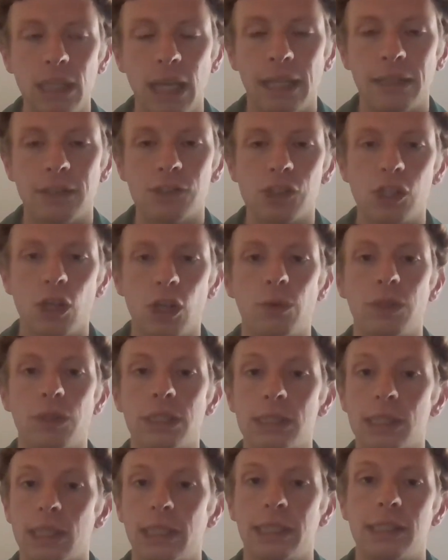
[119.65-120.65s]
And so
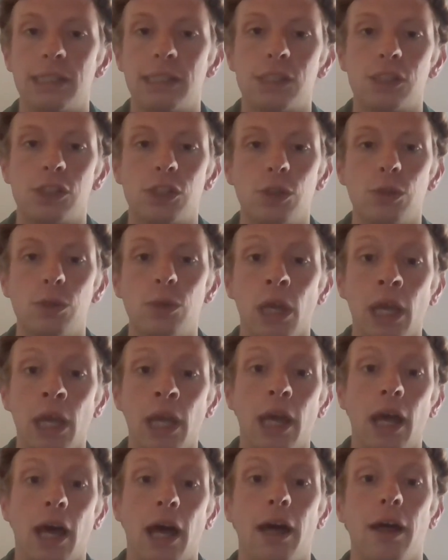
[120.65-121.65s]
this leads to
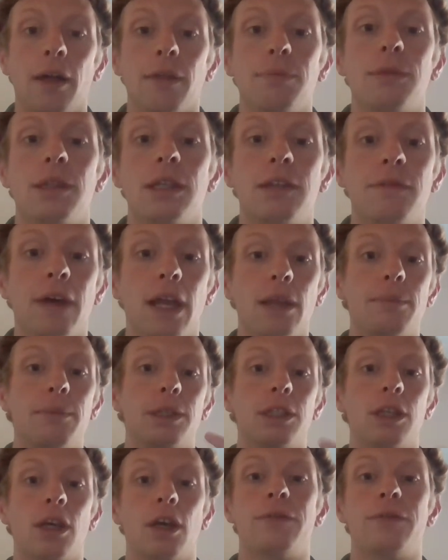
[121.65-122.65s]
the development